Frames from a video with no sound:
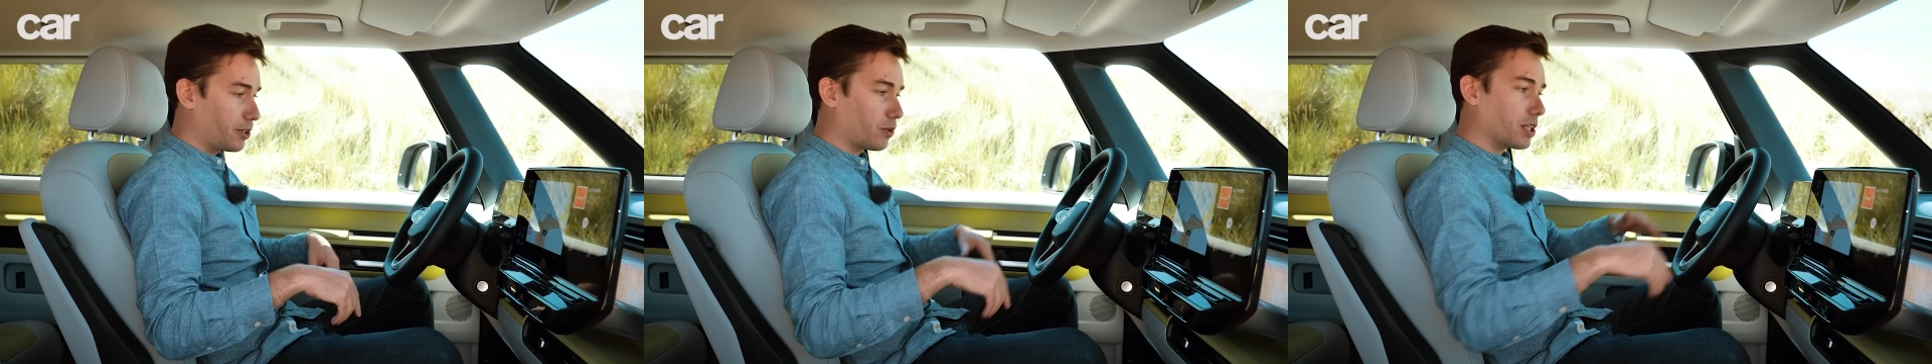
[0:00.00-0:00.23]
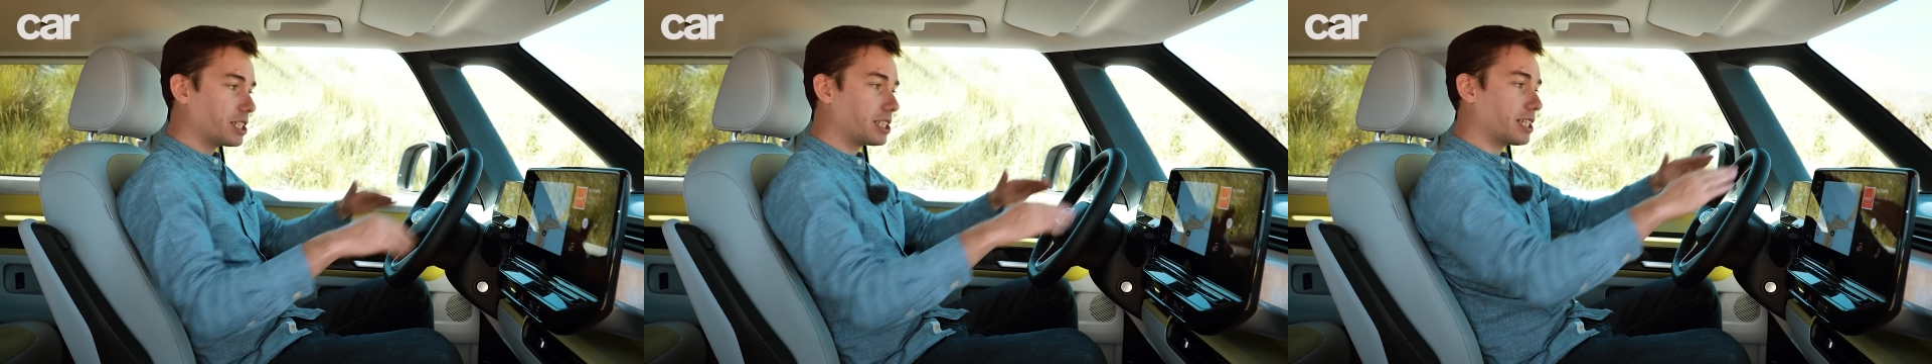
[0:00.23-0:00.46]
you've
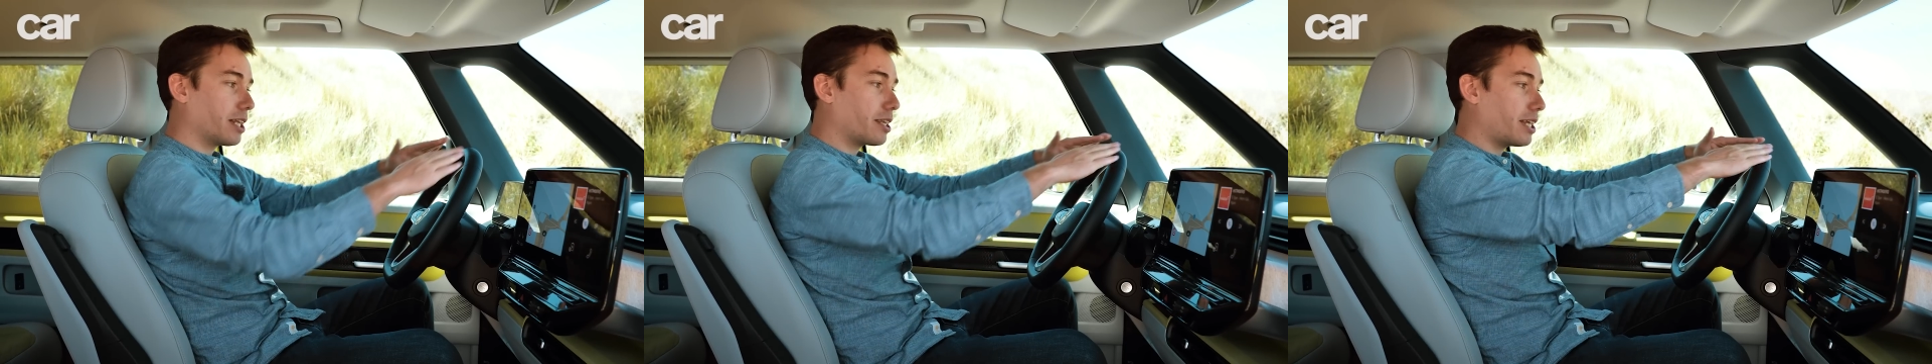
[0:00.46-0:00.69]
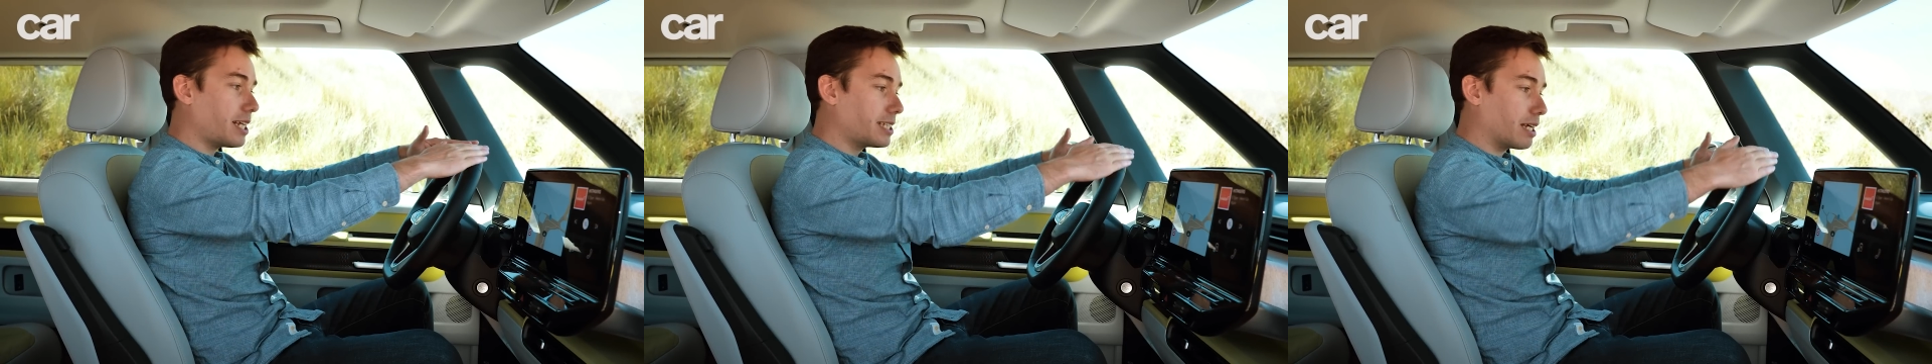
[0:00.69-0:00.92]
got this
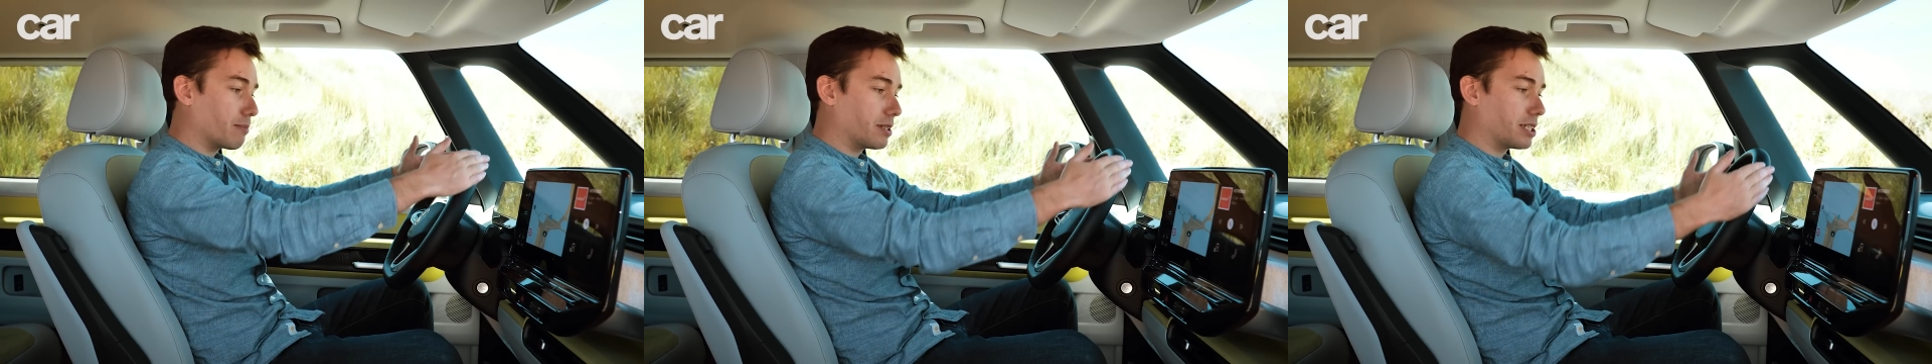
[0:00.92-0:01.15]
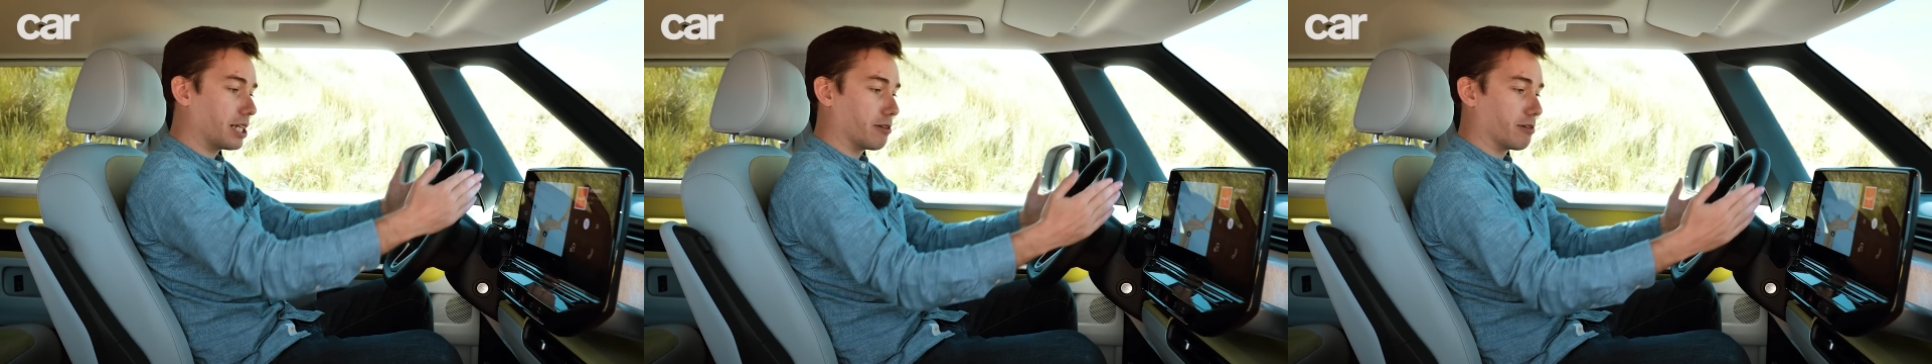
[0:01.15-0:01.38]
synthetic
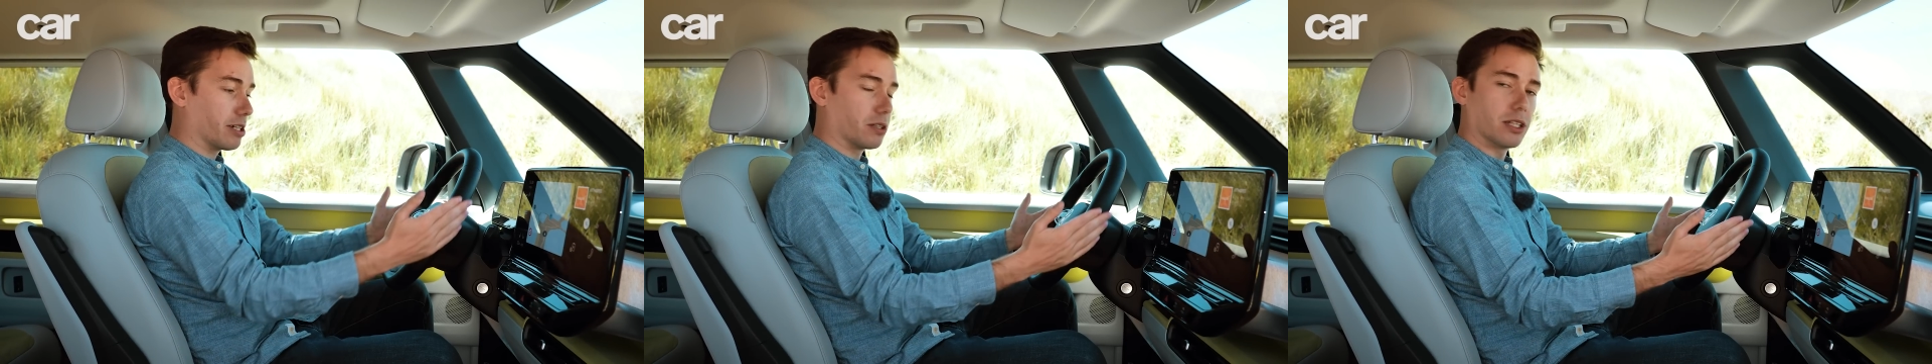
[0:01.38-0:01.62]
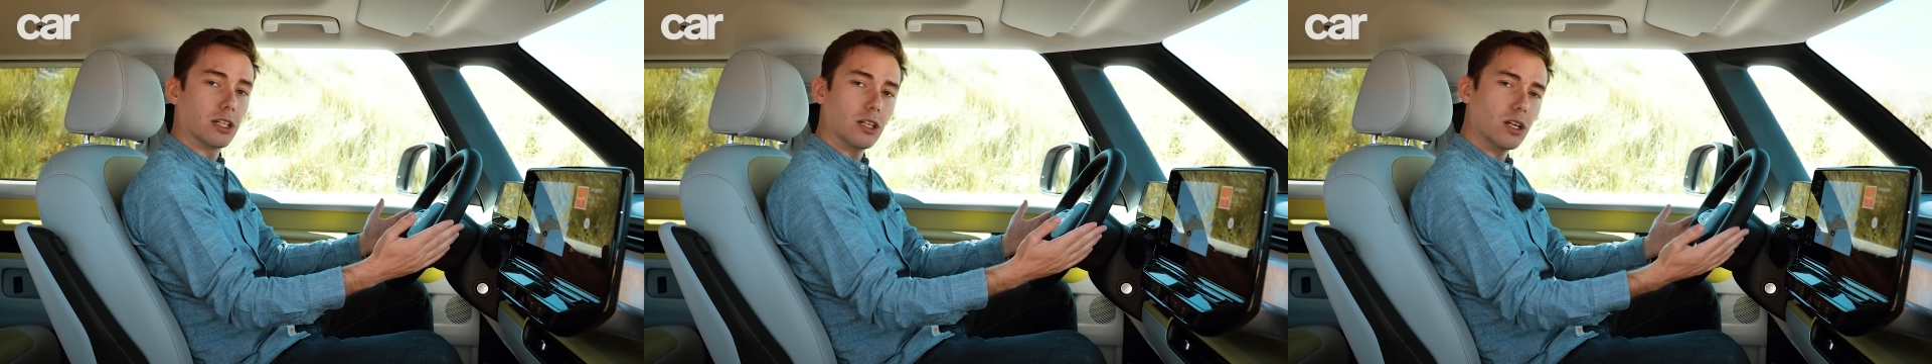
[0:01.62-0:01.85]

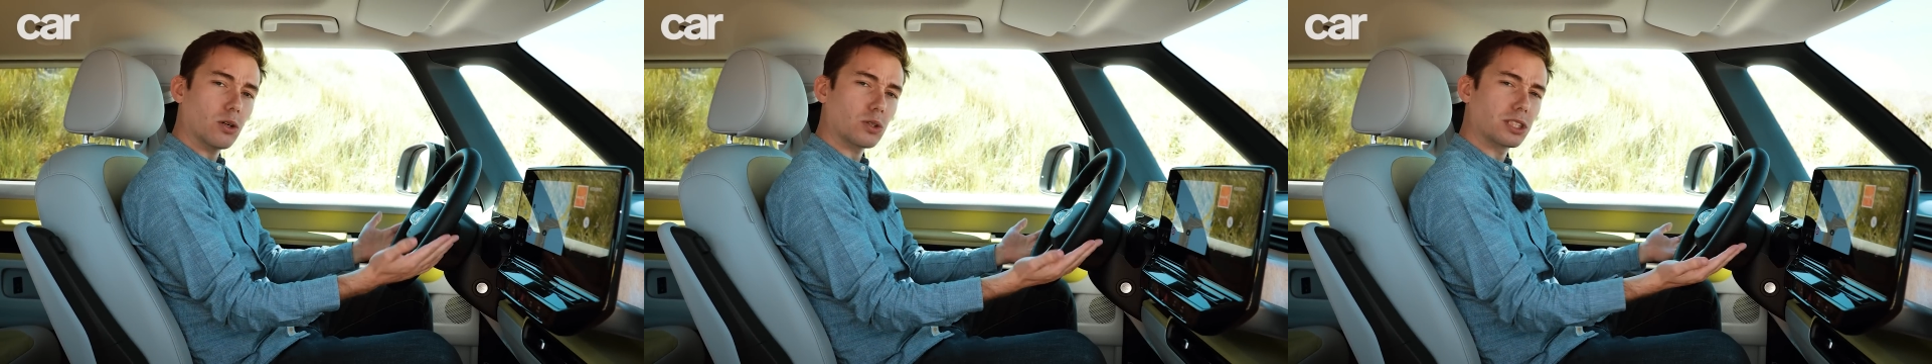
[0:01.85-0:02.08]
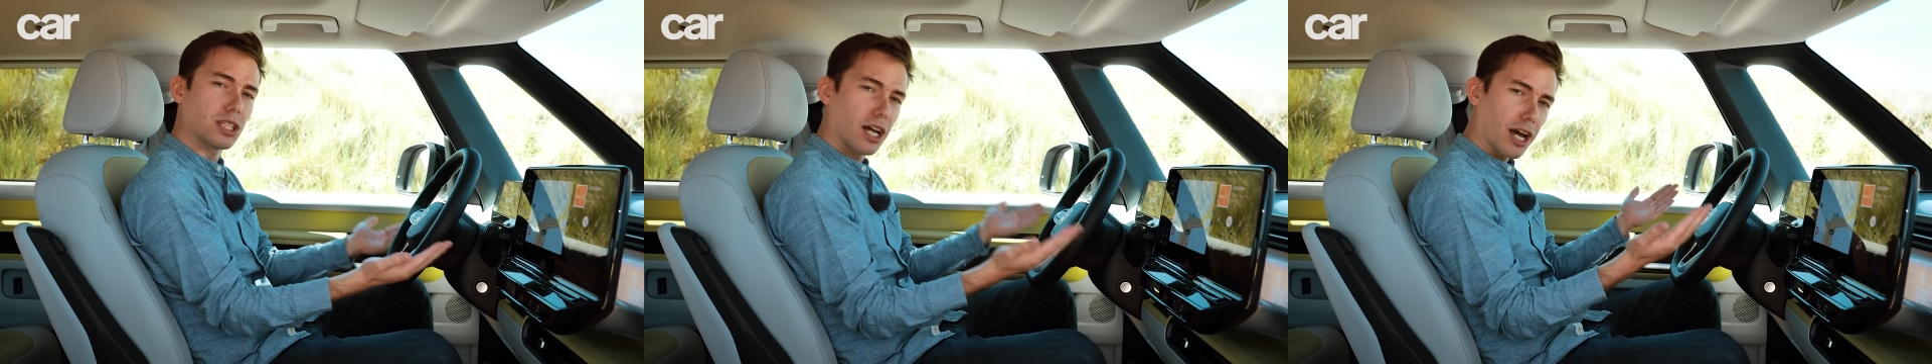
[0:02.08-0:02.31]
material that
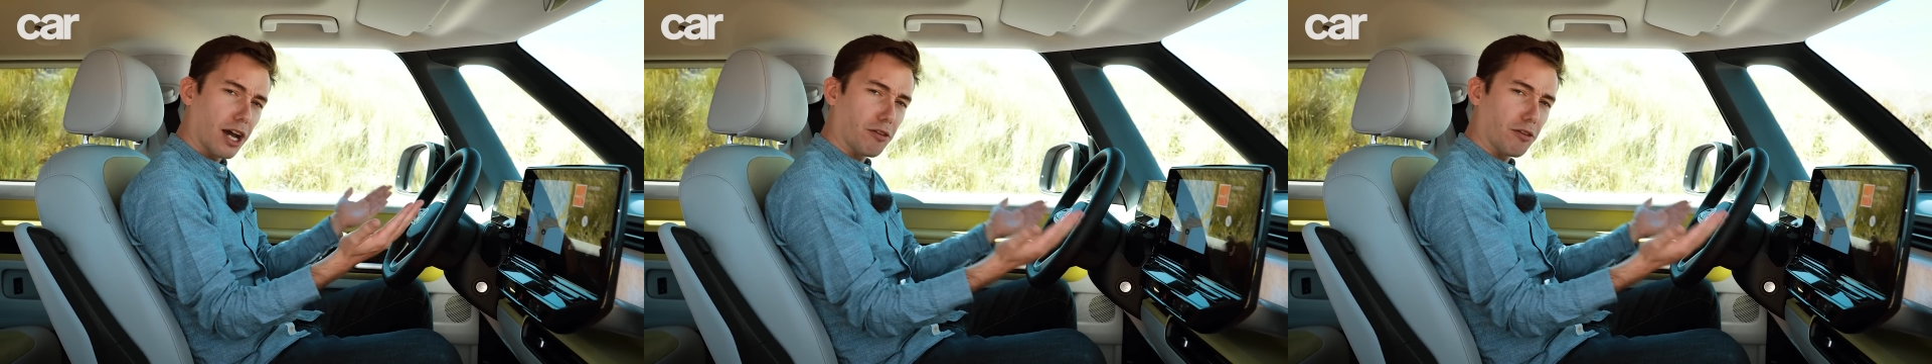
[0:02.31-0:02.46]
looks